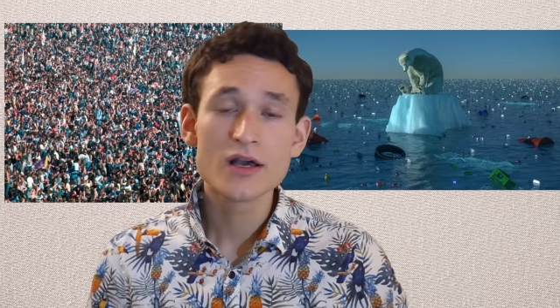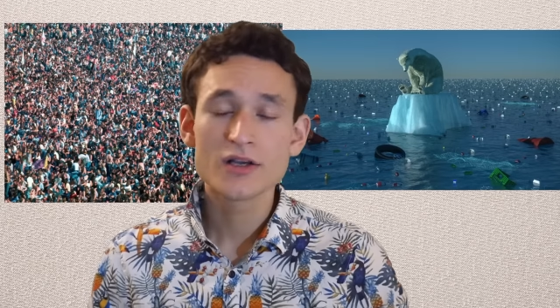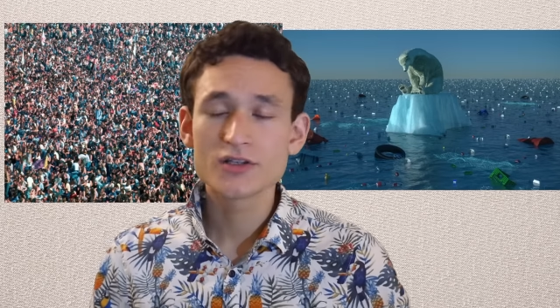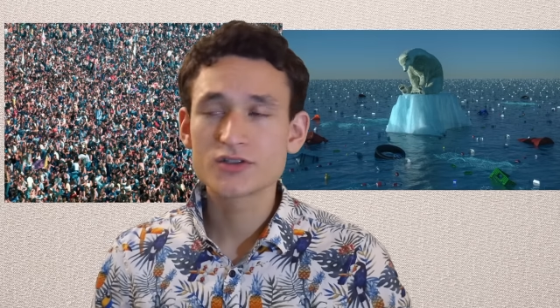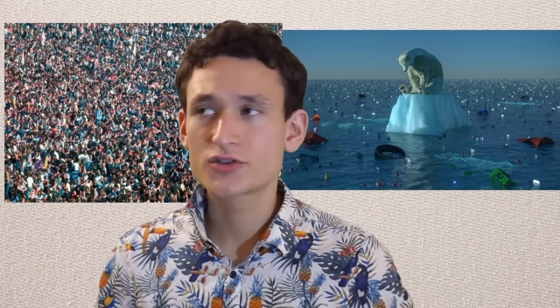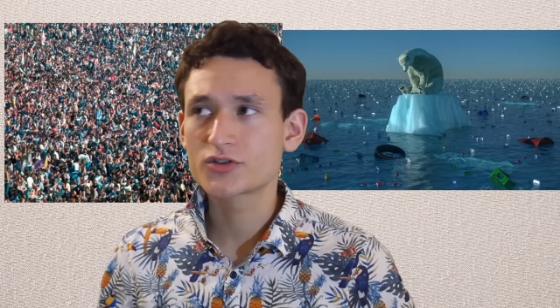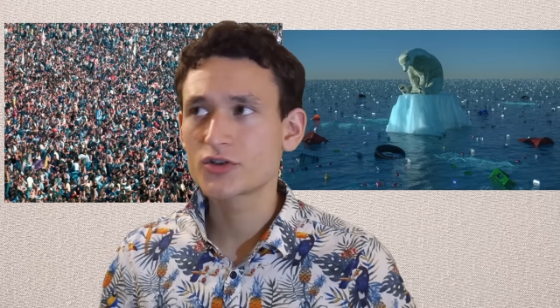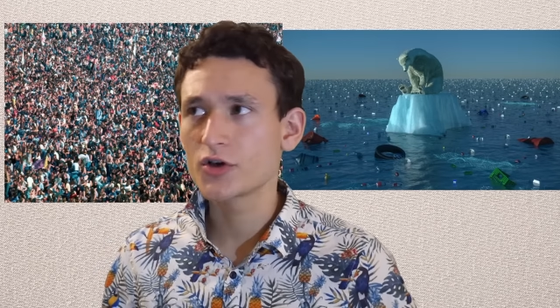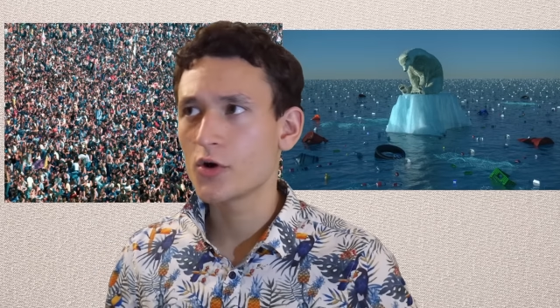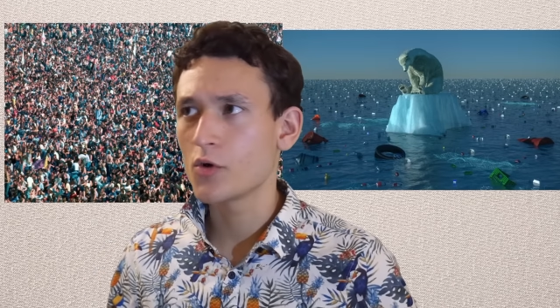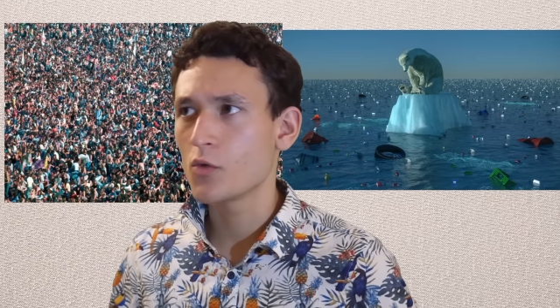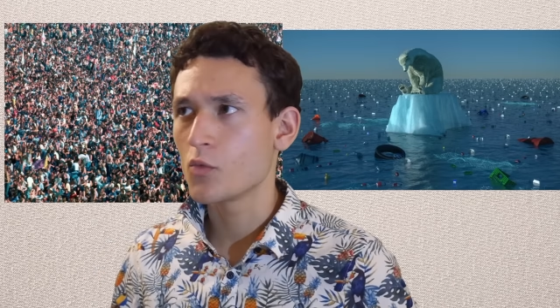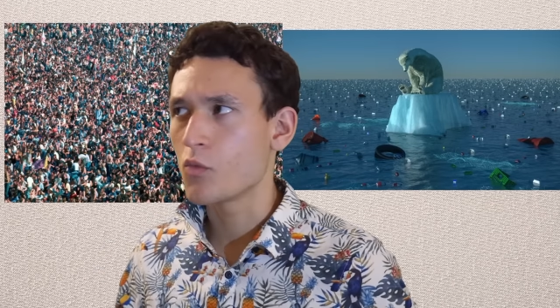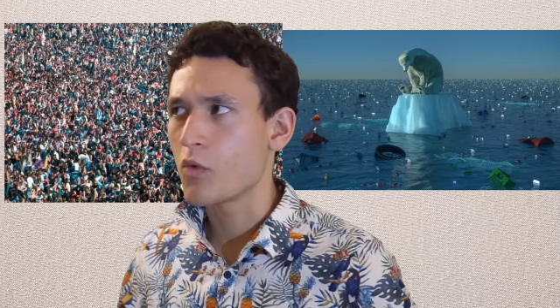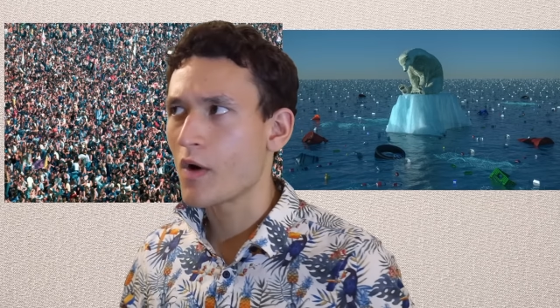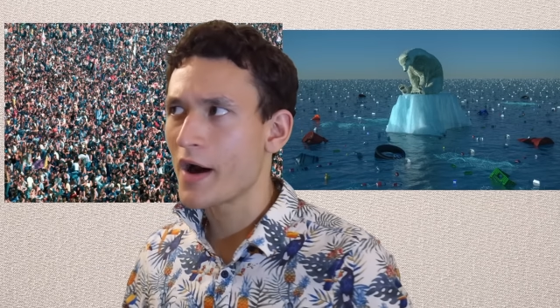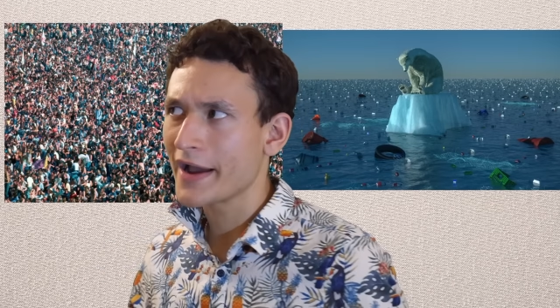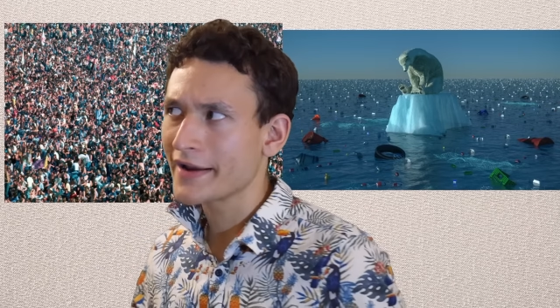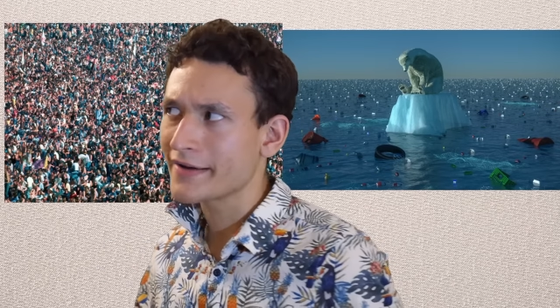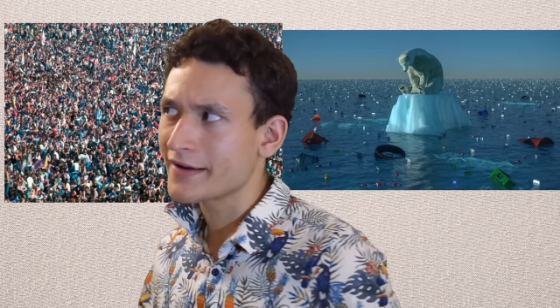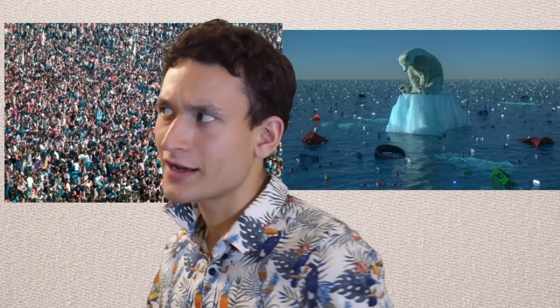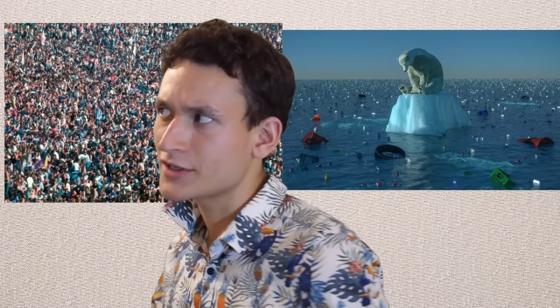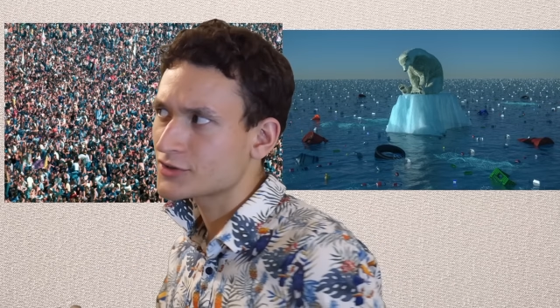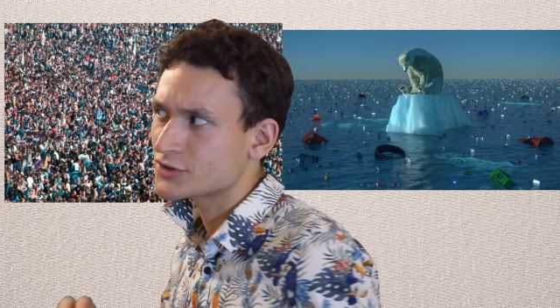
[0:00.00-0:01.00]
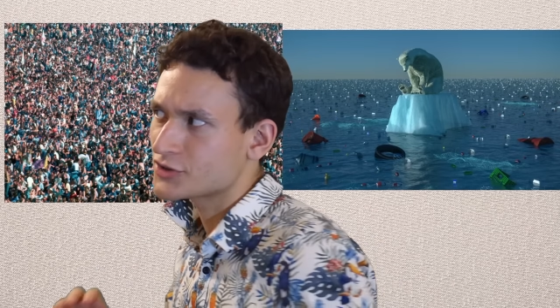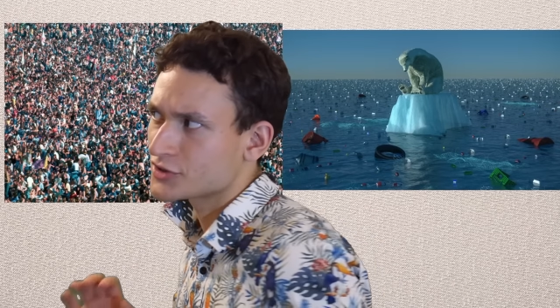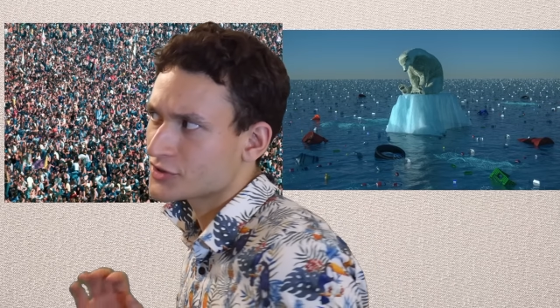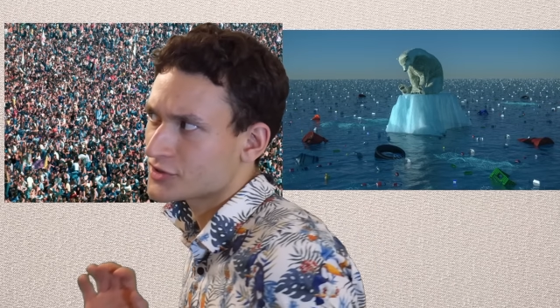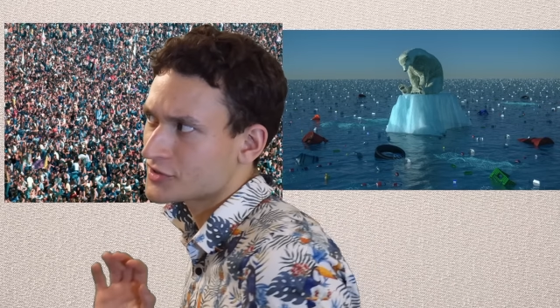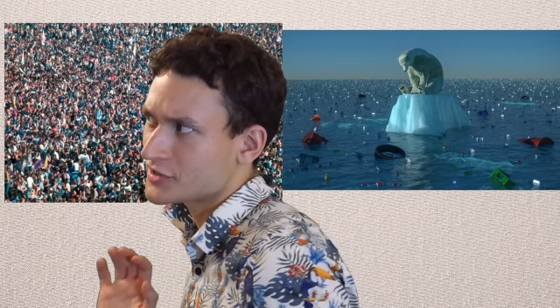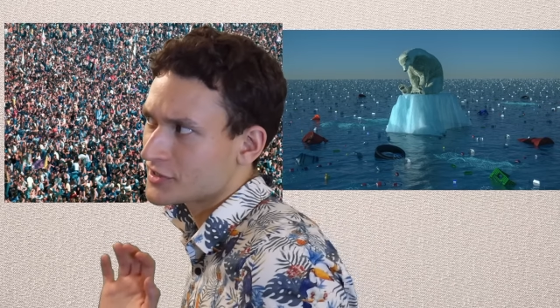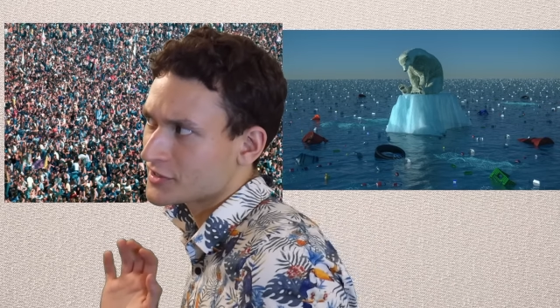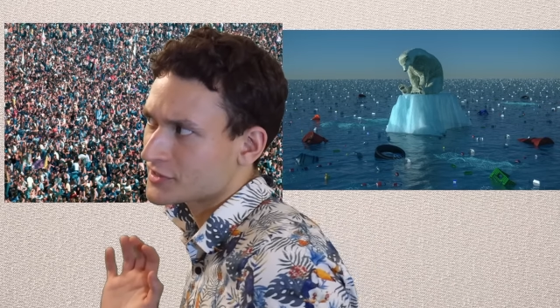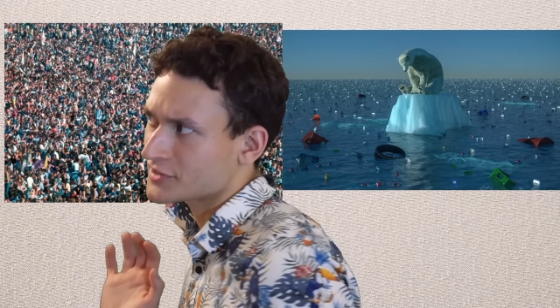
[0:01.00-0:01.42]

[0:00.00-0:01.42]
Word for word: So why not just